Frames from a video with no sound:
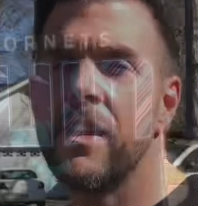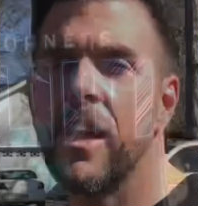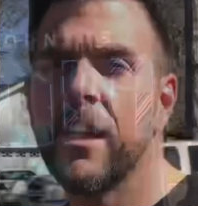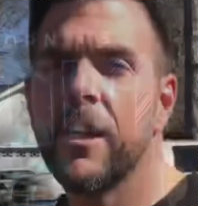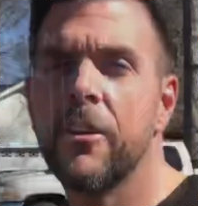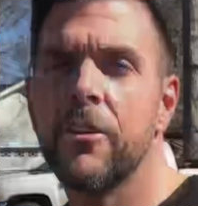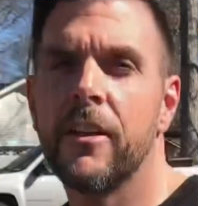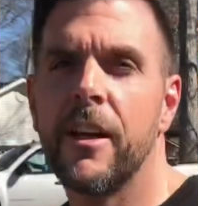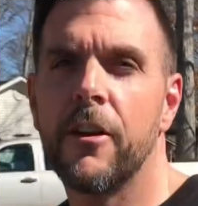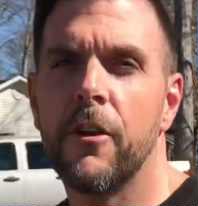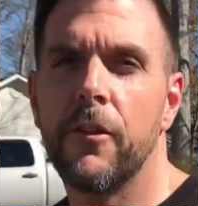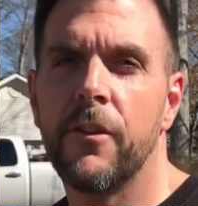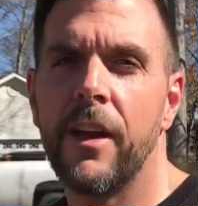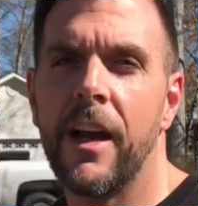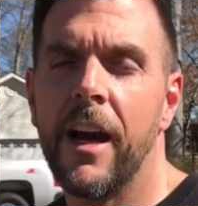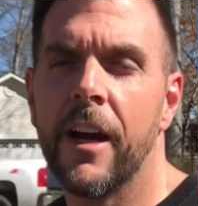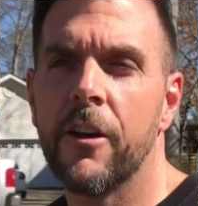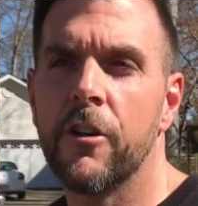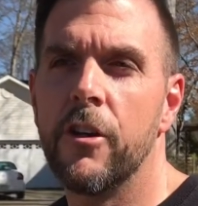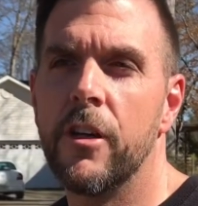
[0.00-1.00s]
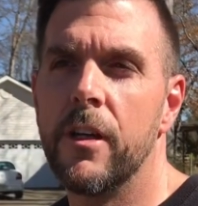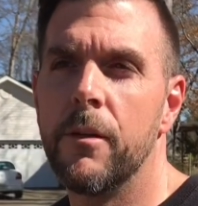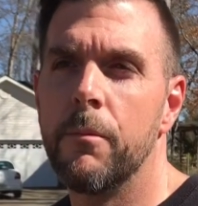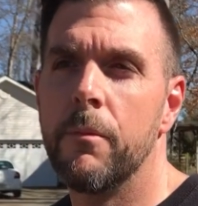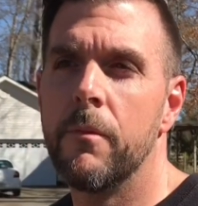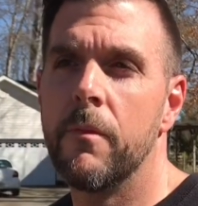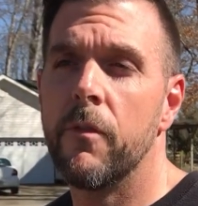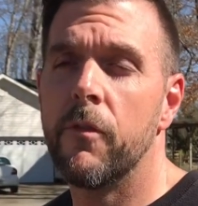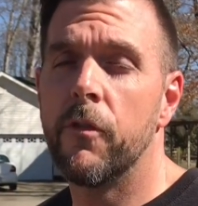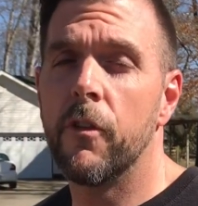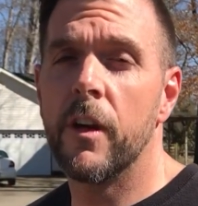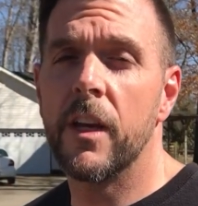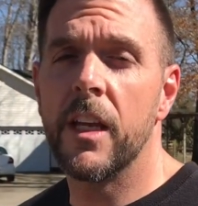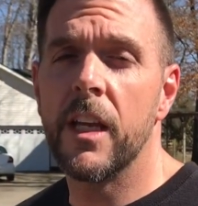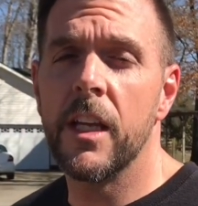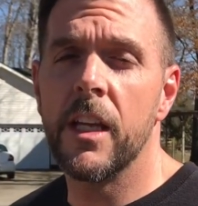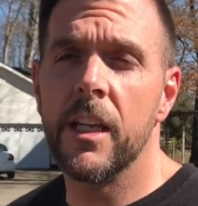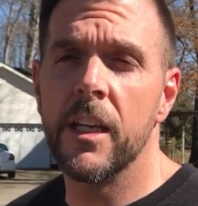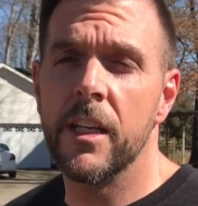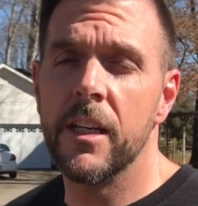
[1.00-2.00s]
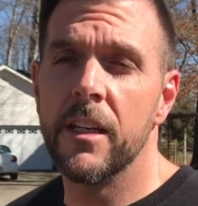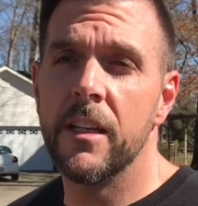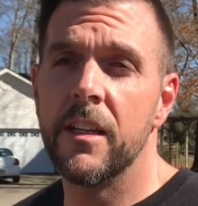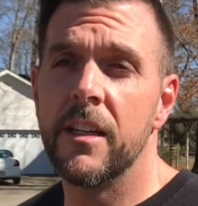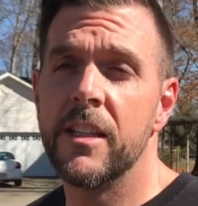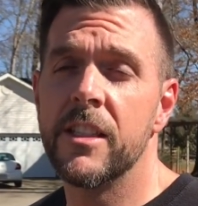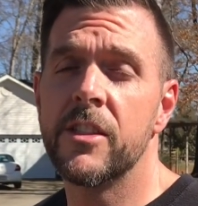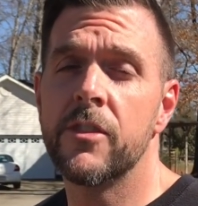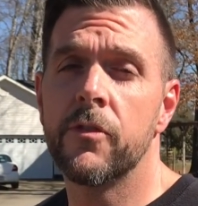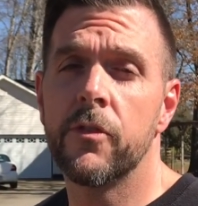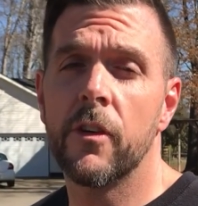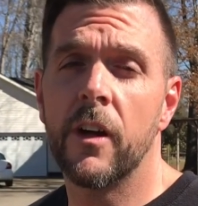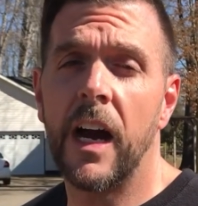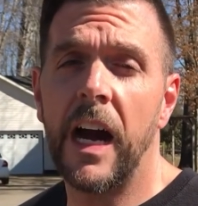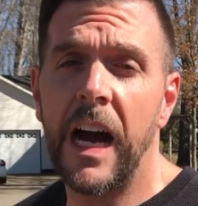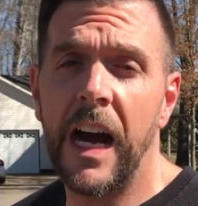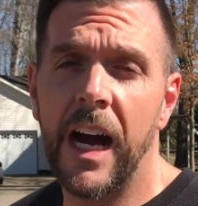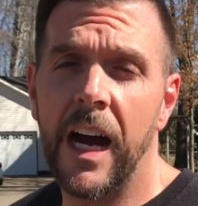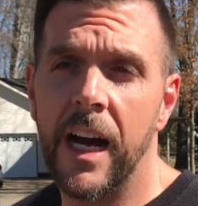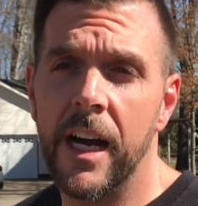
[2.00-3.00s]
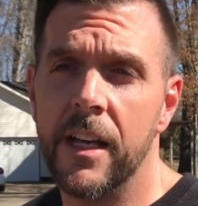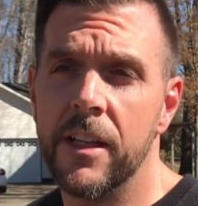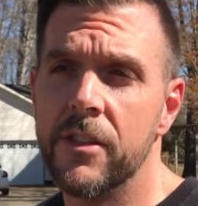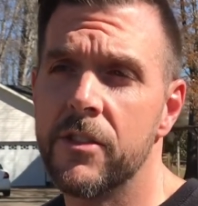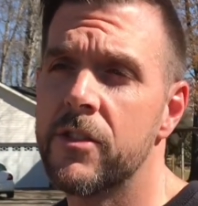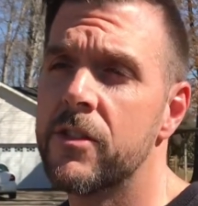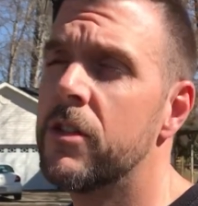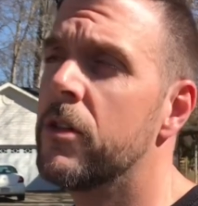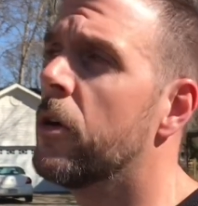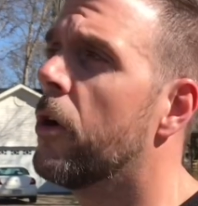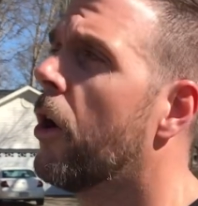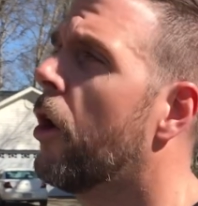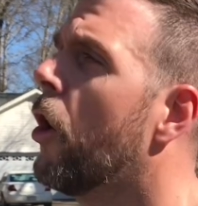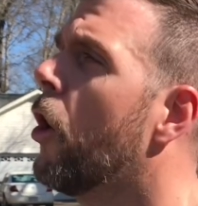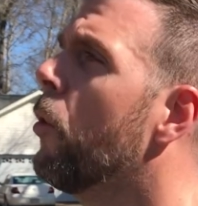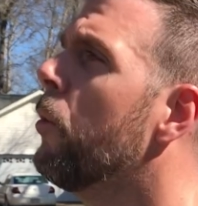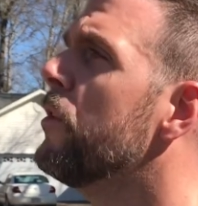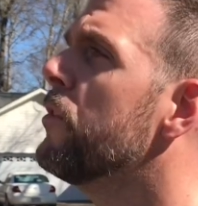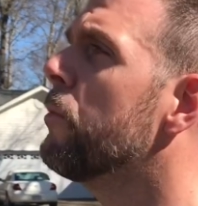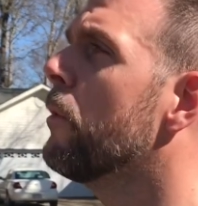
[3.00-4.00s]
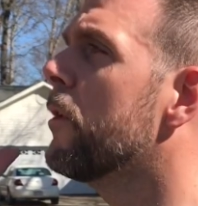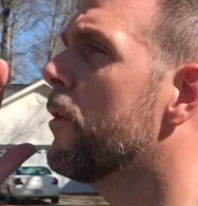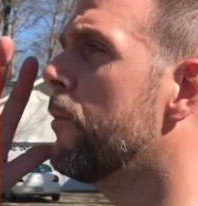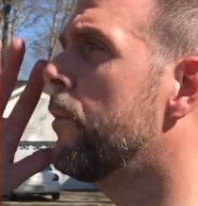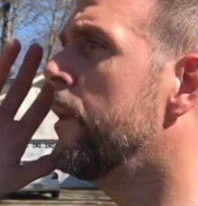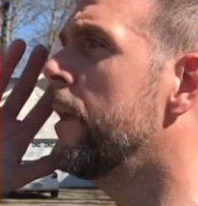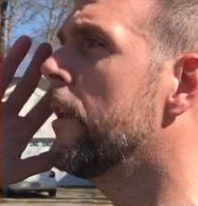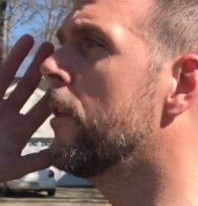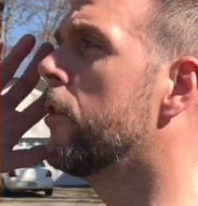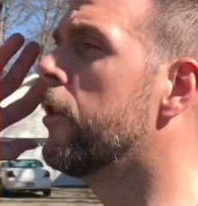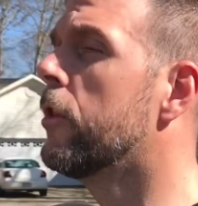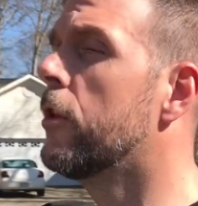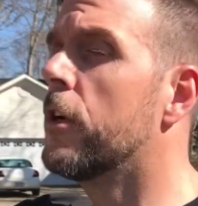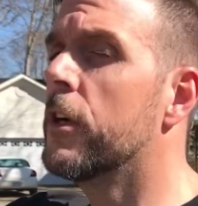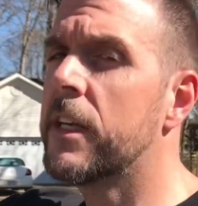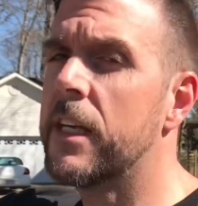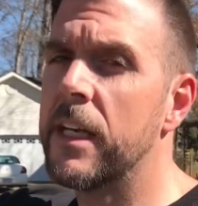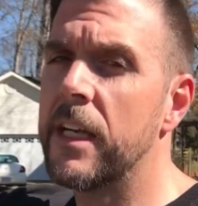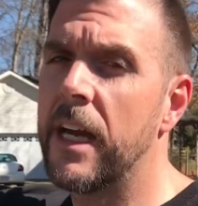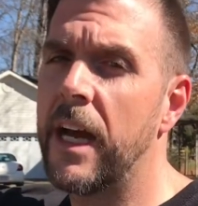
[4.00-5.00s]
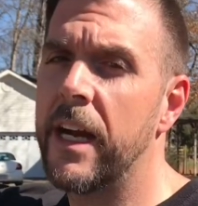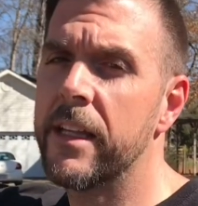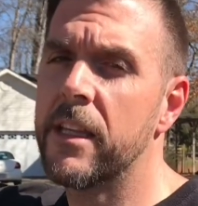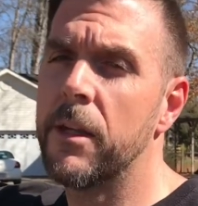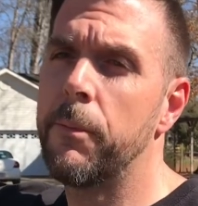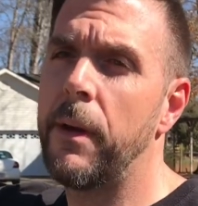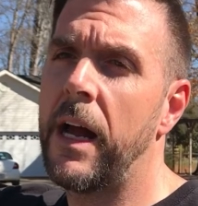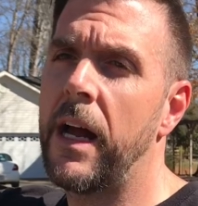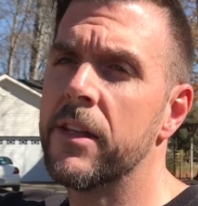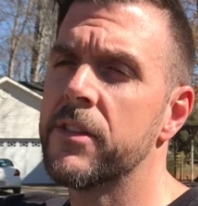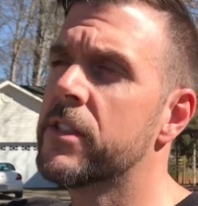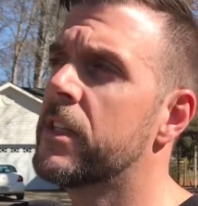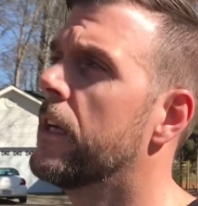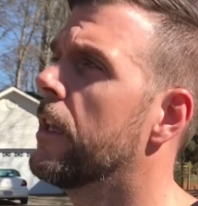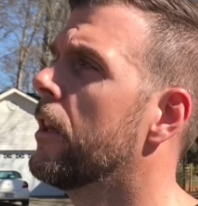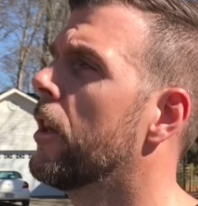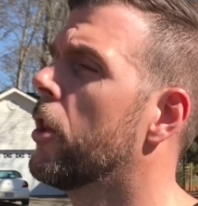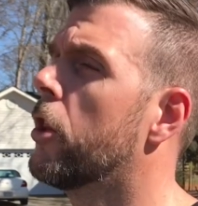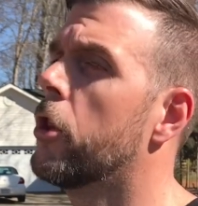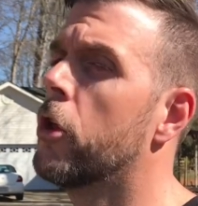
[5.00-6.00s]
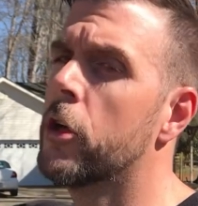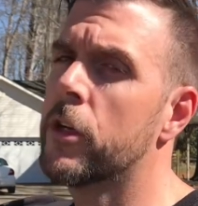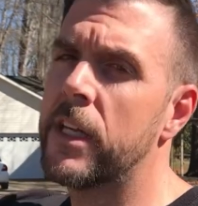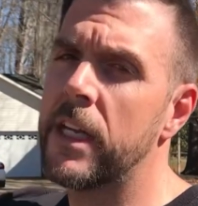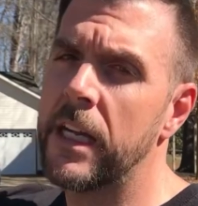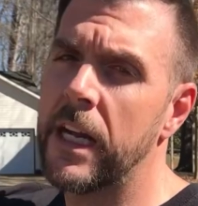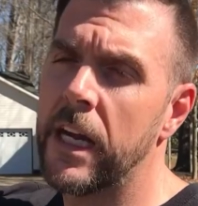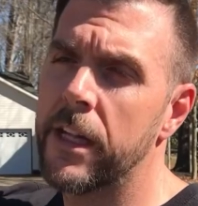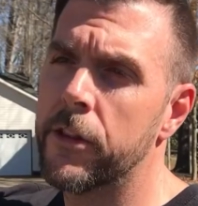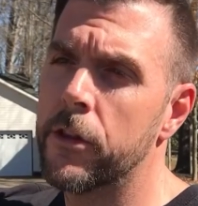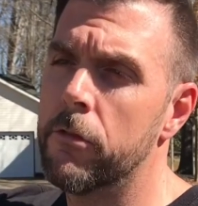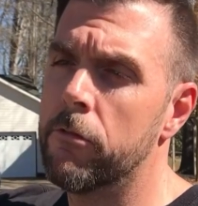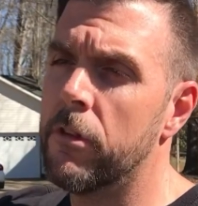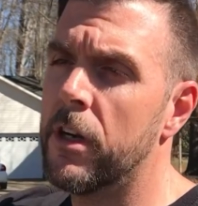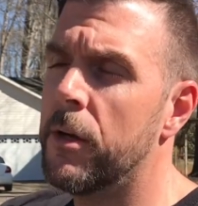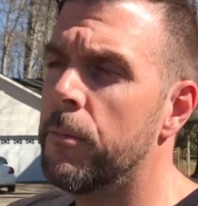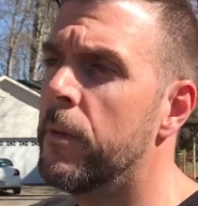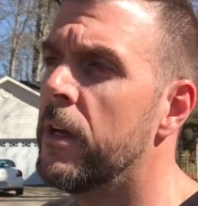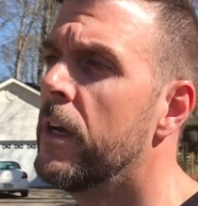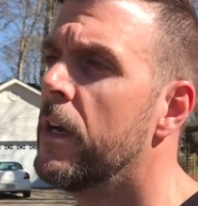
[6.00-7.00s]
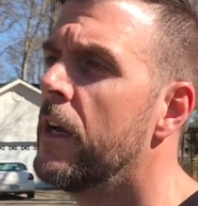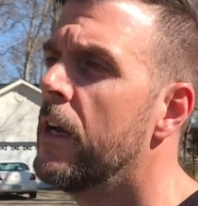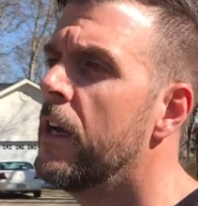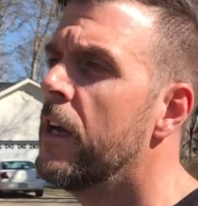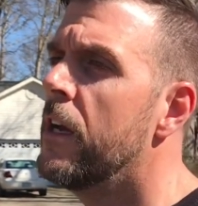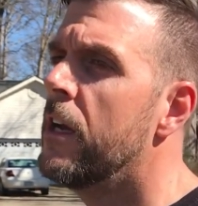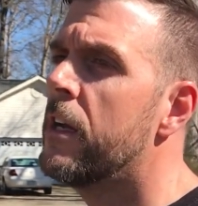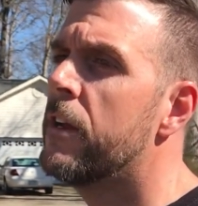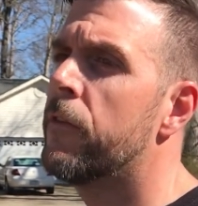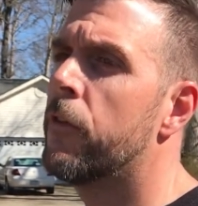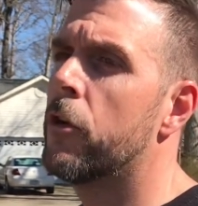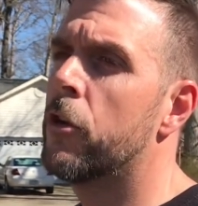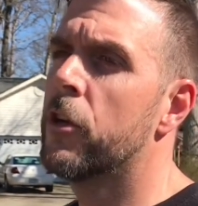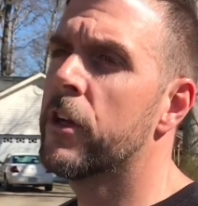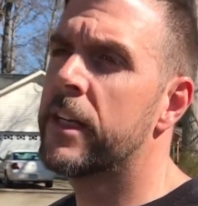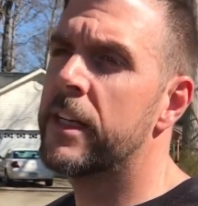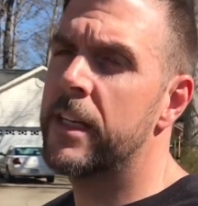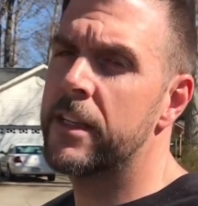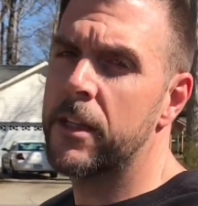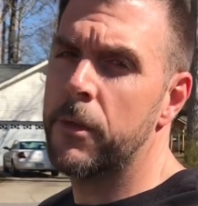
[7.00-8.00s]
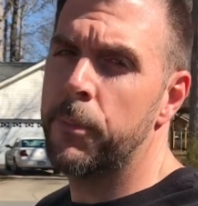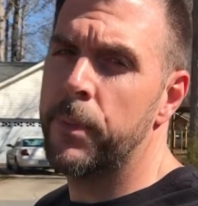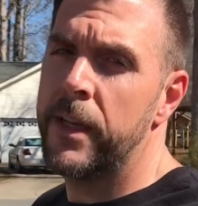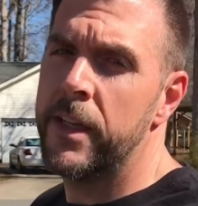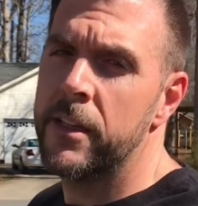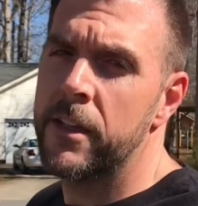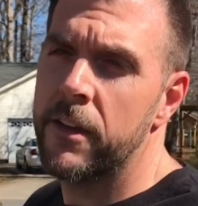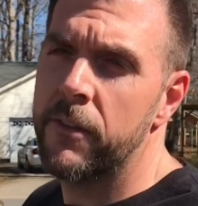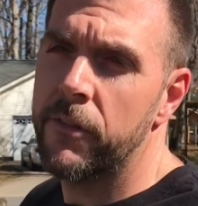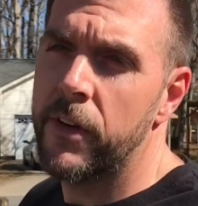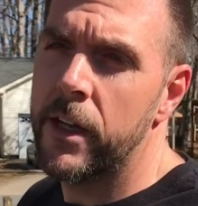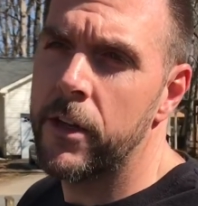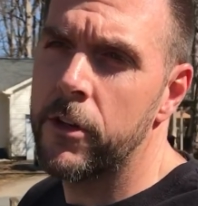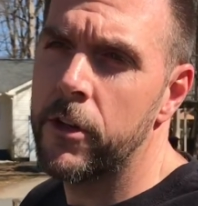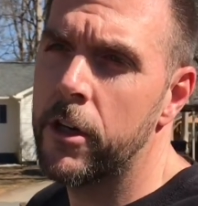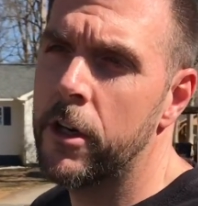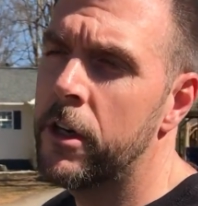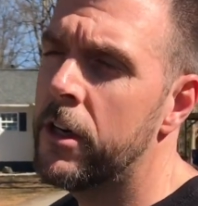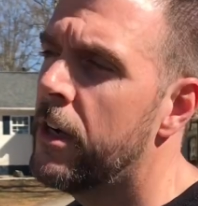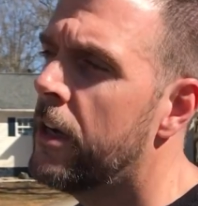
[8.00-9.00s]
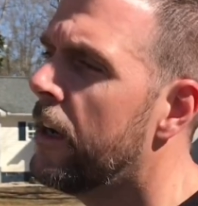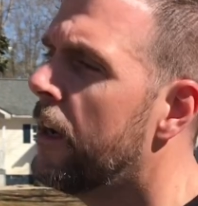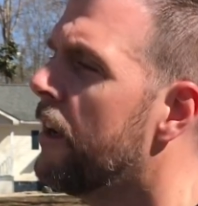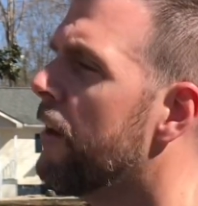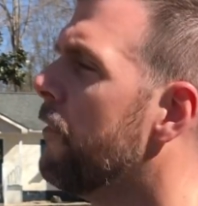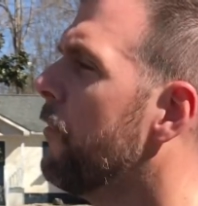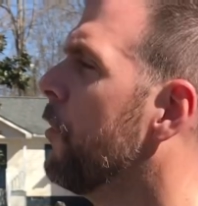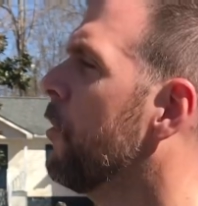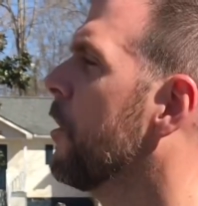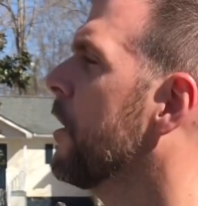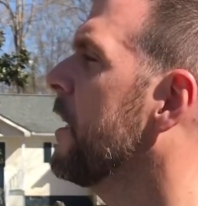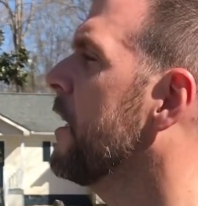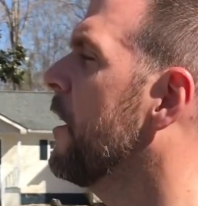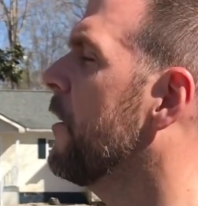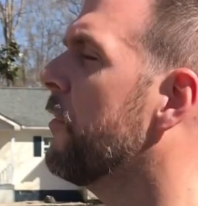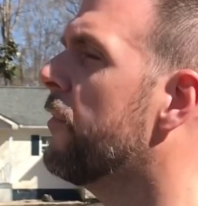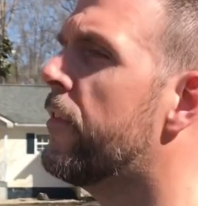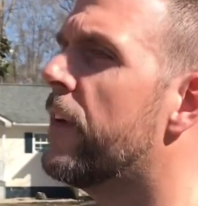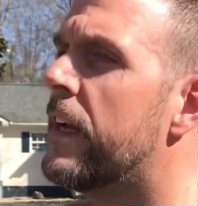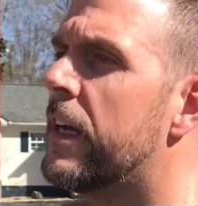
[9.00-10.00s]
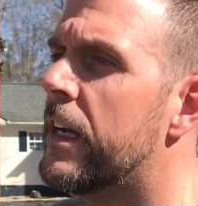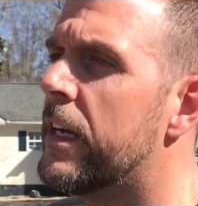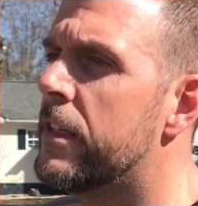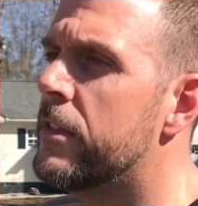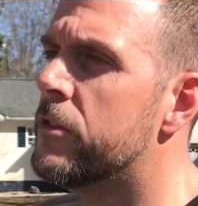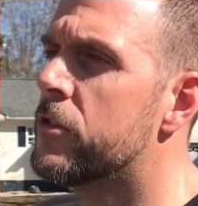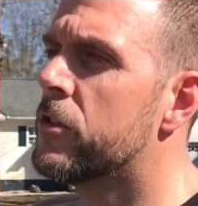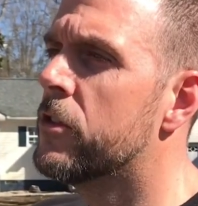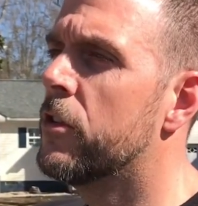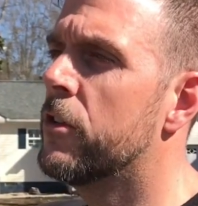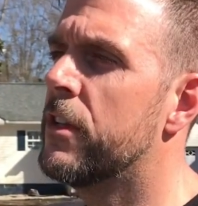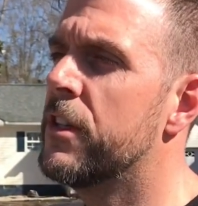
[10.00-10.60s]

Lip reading: second letter of the acronym for E is for eyes. You always want to be looking at the basket, looking at the rim. If you're looking at the peanut vendor, if you're looking at fans or the